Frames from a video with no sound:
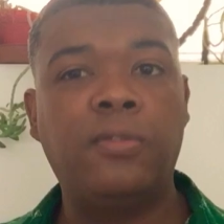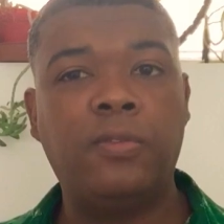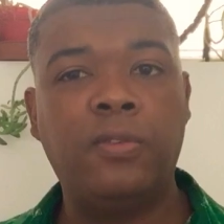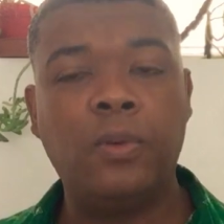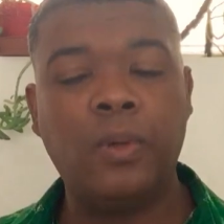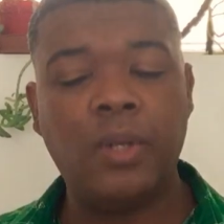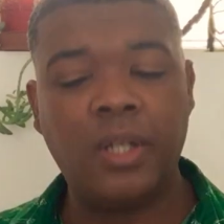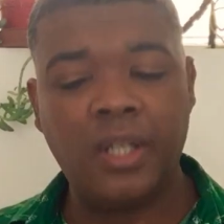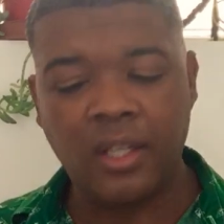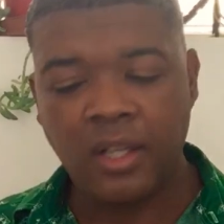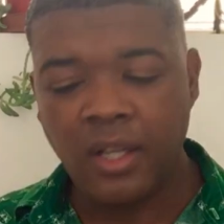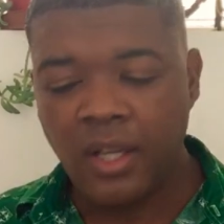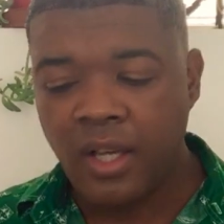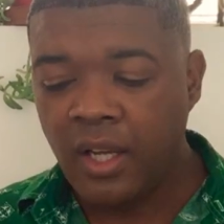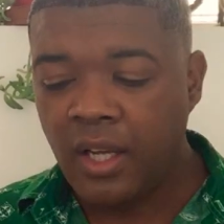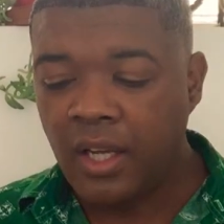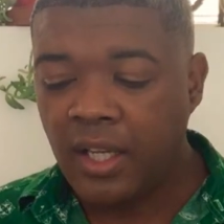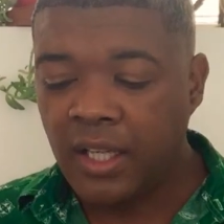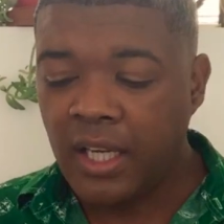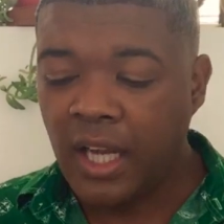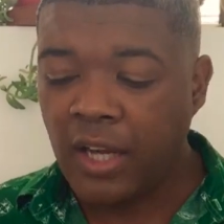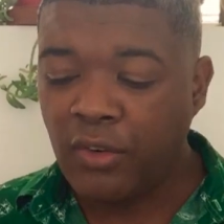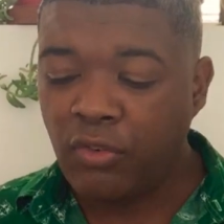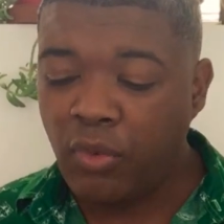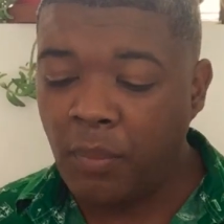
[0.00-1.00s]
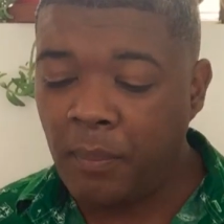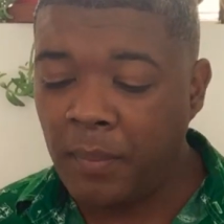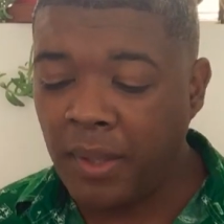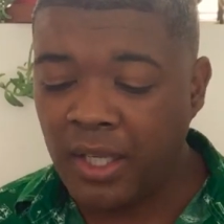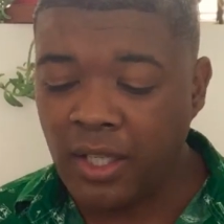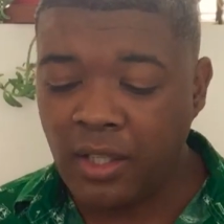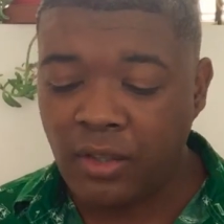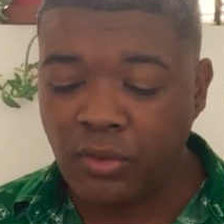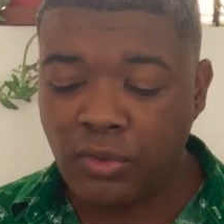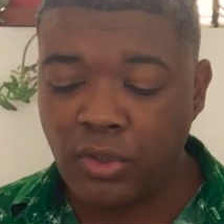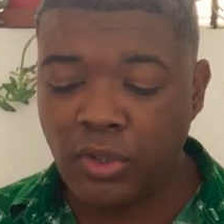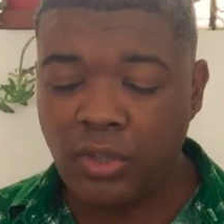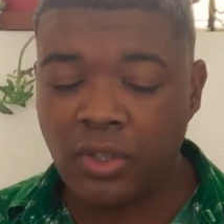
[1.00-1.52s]
fully. Now, for
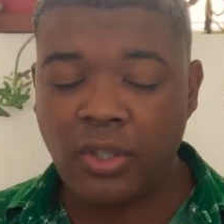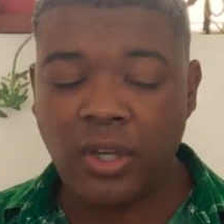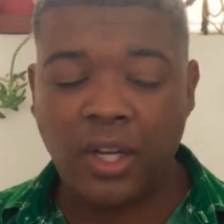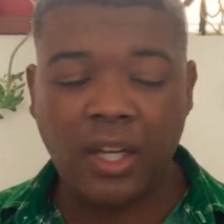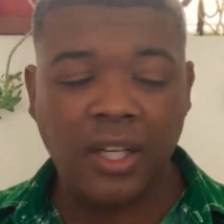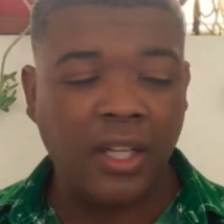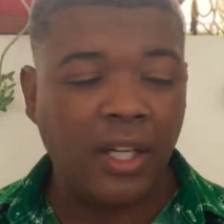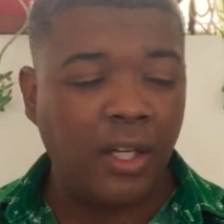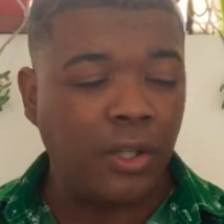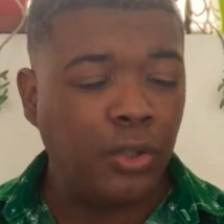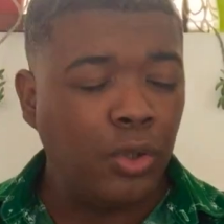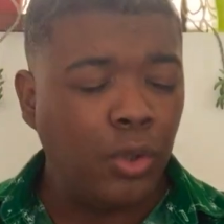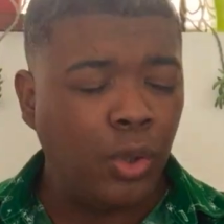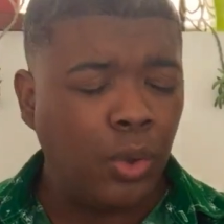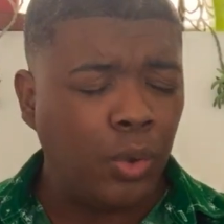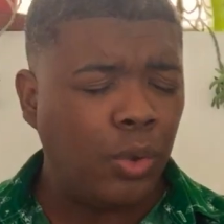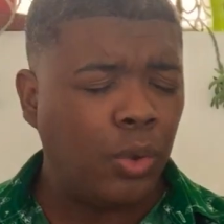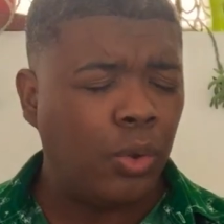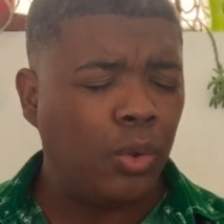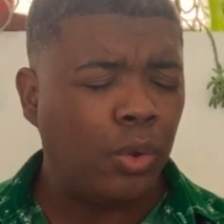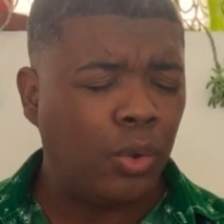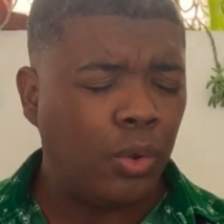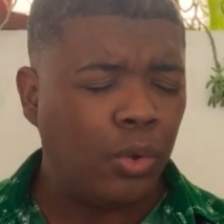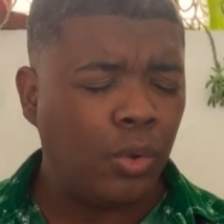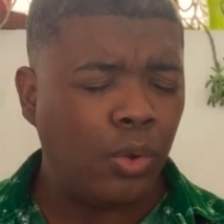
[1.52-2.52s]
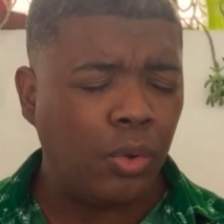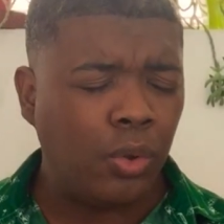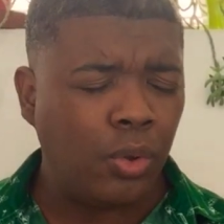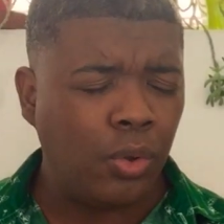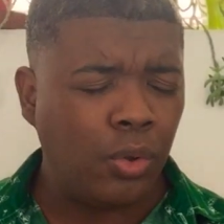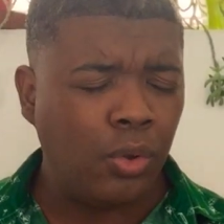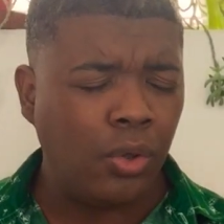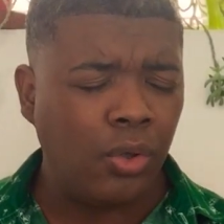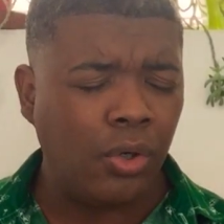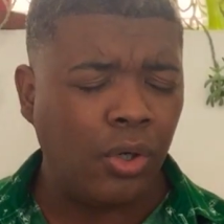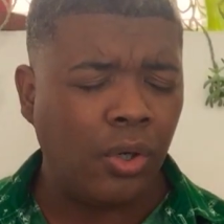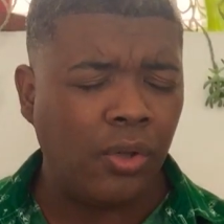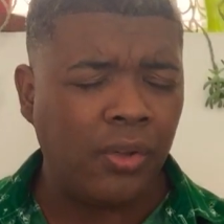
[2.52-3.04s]
many of you, you're going like, no,
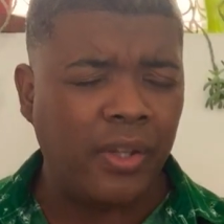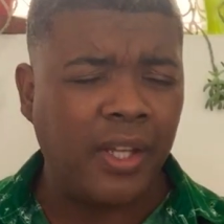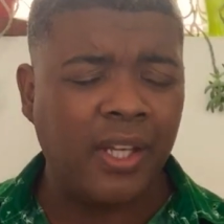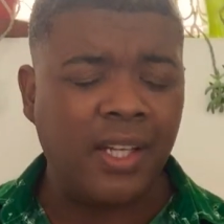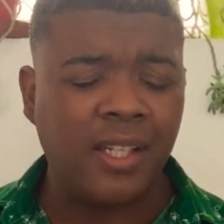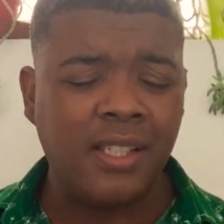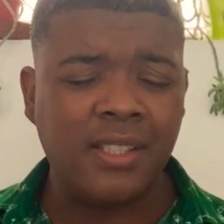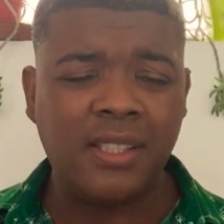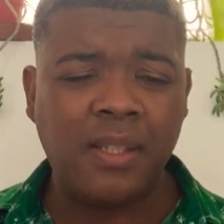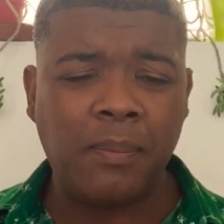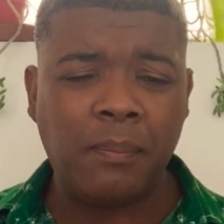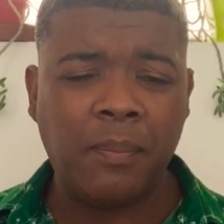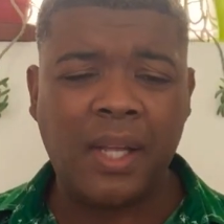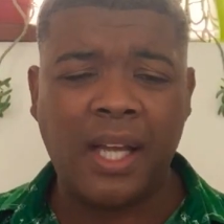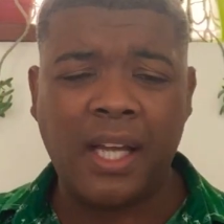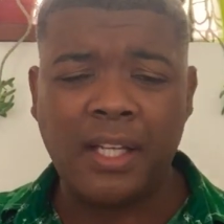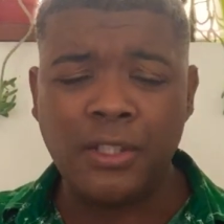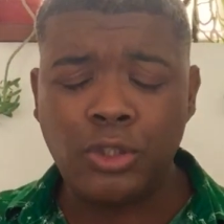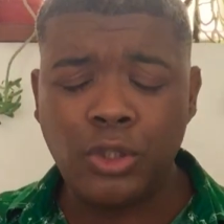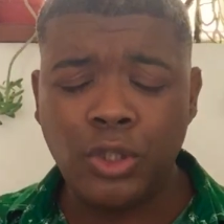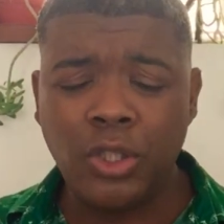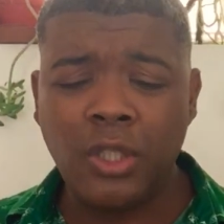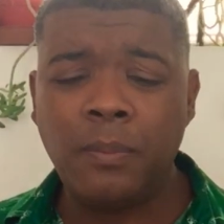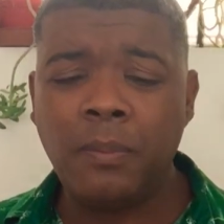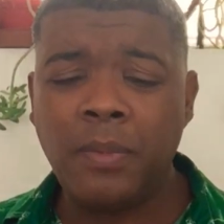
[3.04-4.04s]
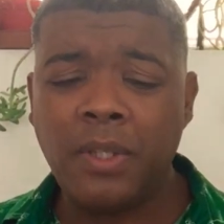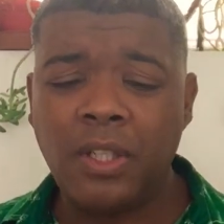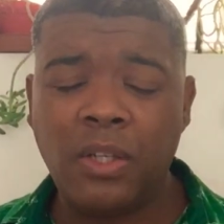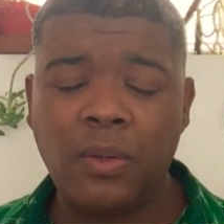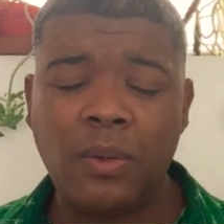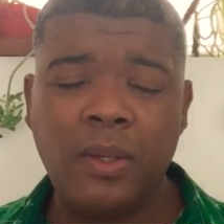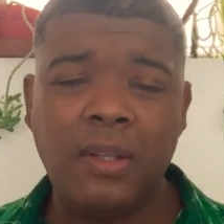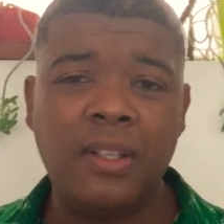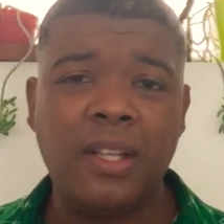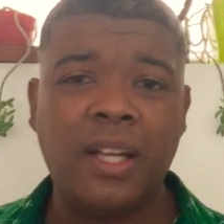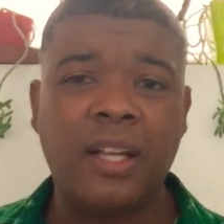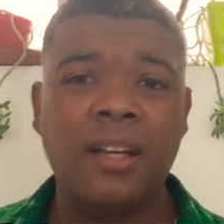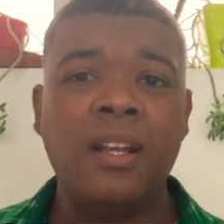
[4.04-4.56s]
that isn't me. I shouldn't be
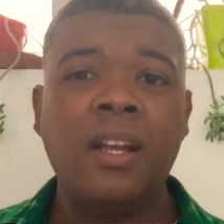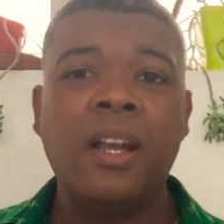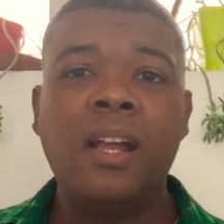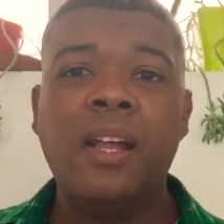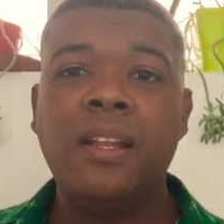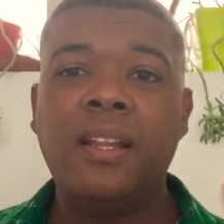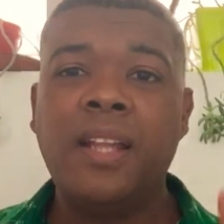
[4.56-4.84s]
doing that.